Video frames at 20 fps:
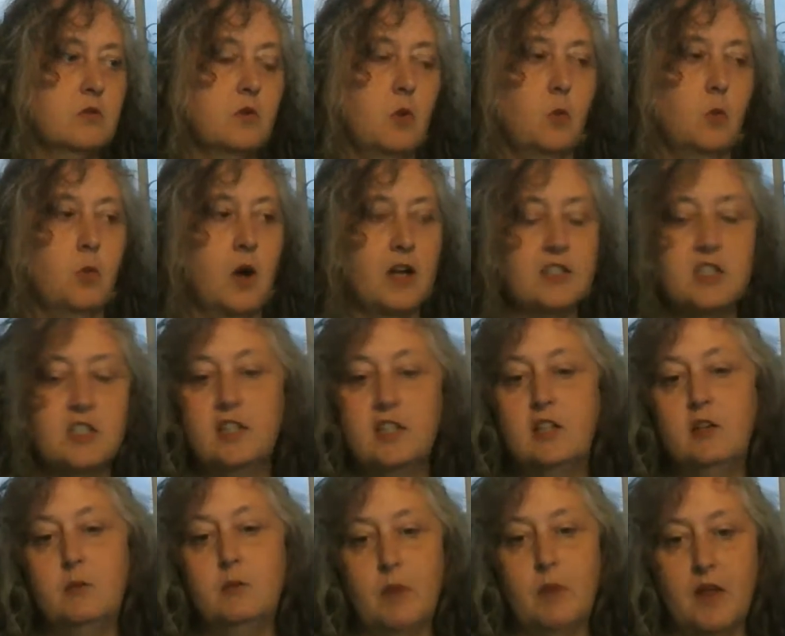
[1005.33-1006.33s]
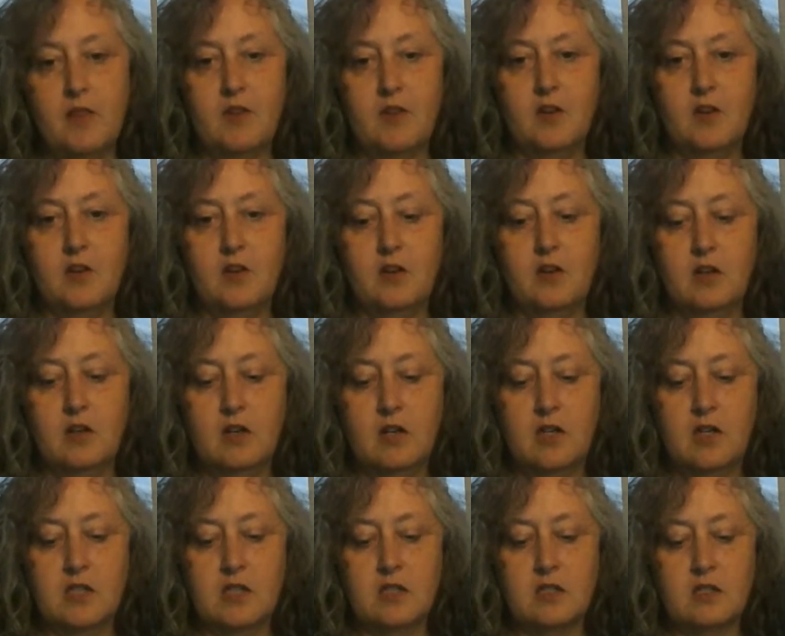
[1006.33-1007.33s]
watching your mother
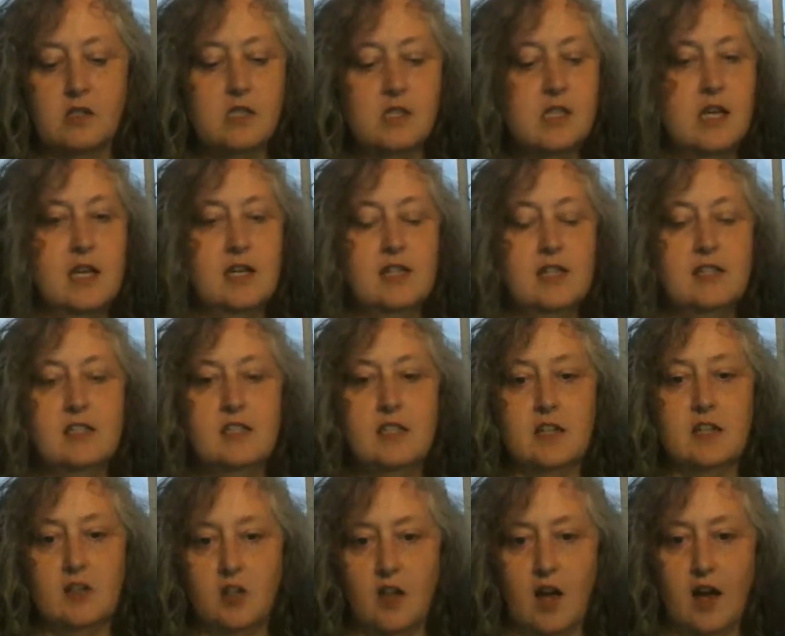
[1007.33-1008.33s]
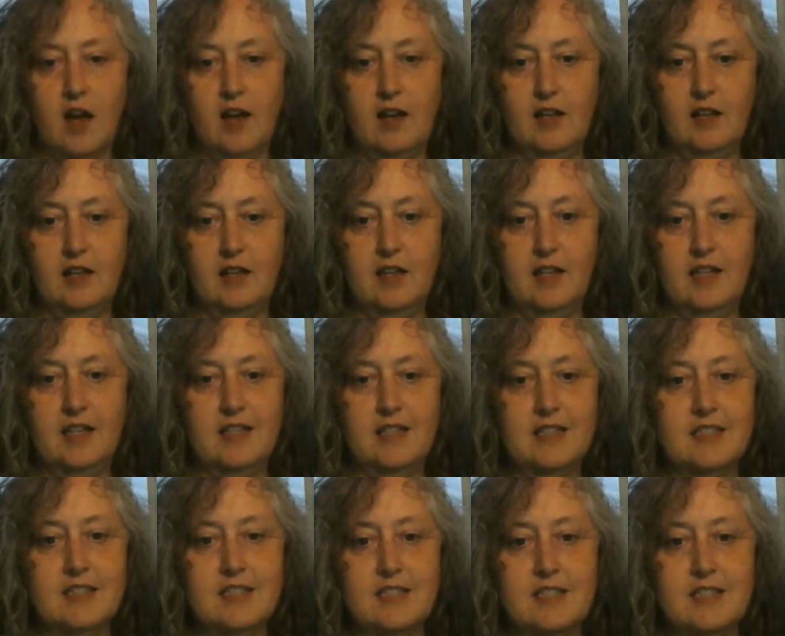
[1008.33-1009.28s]
decline is,